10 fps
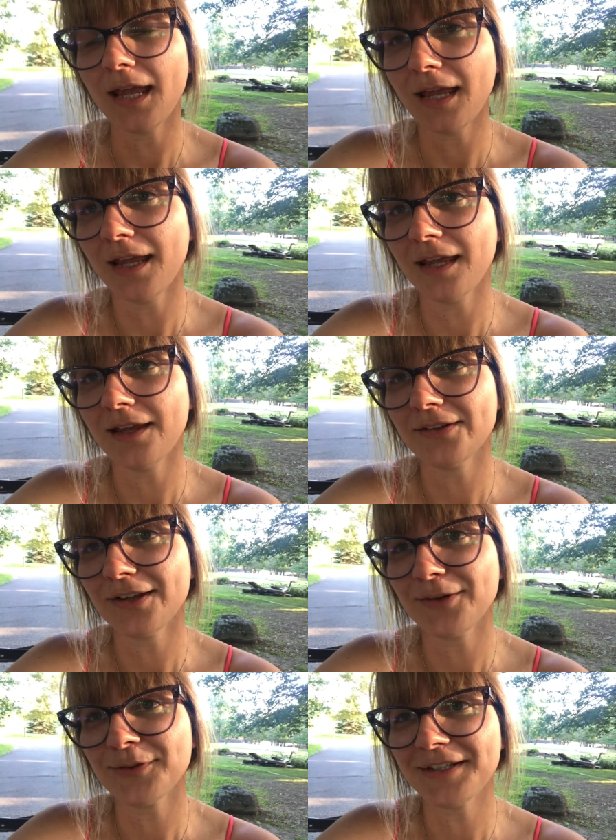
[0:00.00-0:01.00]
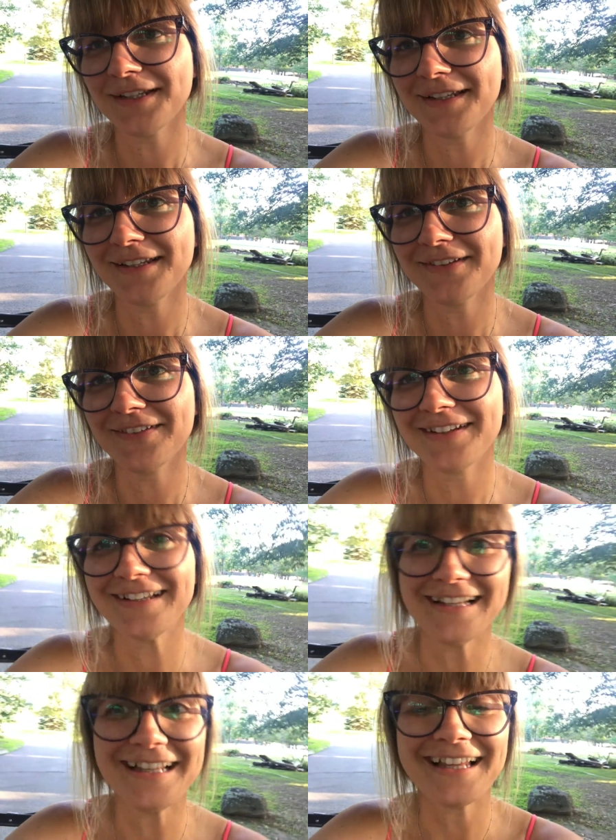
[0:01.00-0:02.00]
and I
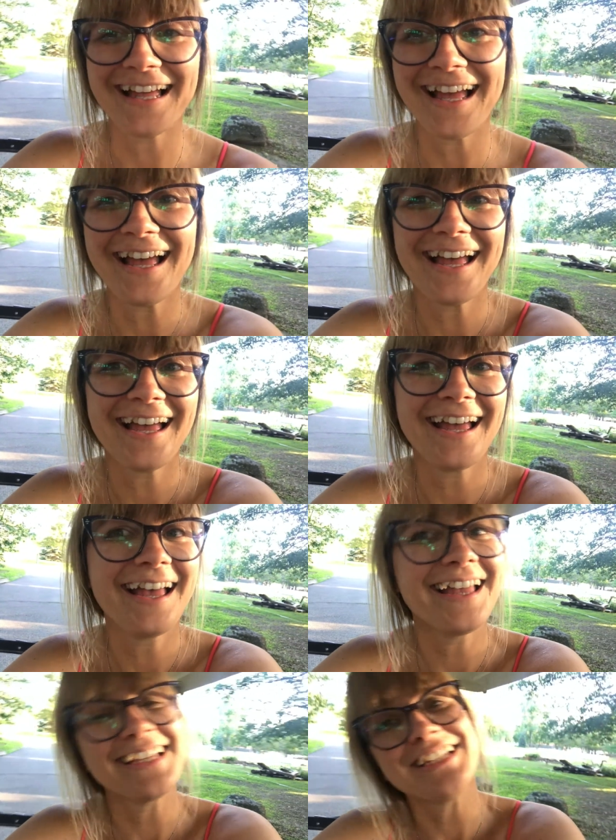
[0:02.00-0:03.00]
really like